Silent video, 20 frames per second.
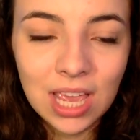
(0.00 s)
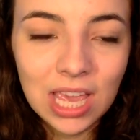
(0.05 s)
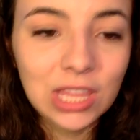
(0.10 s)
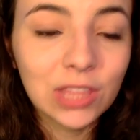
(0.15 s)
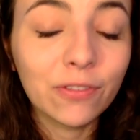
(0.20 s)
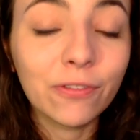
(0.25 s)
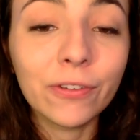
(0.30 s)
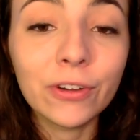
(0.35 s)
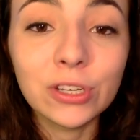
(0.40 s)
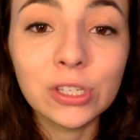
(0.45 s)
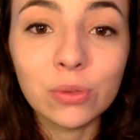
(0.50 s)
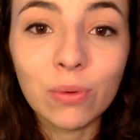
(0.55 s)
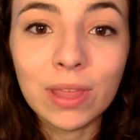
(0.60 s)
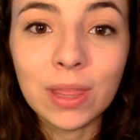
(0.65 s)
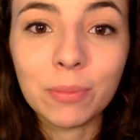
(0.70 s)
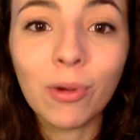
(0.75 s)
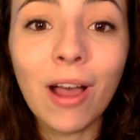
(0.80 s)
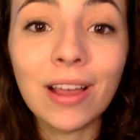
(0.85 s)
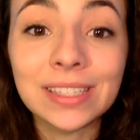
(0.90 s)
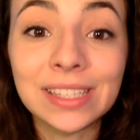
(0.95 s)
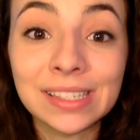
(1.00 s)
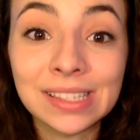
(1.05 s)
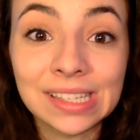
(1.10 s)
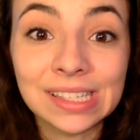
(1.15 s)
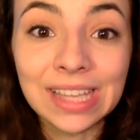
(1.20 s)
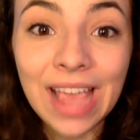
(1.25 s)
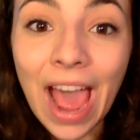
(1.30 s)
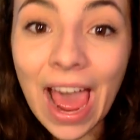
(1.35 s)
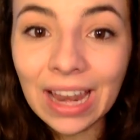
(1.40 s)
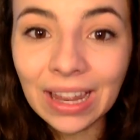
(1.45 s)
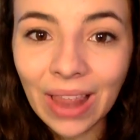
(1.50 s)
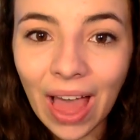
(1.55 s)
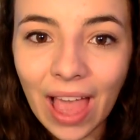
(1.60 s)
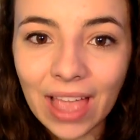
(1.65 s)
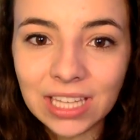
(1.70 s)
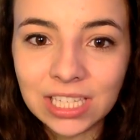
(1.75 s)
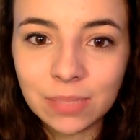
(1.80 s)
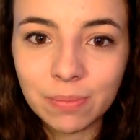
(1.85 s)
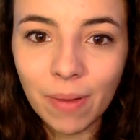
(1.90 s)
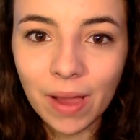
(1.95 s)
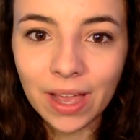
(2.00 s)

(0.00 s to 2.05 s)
In the first way, the process is catalyzed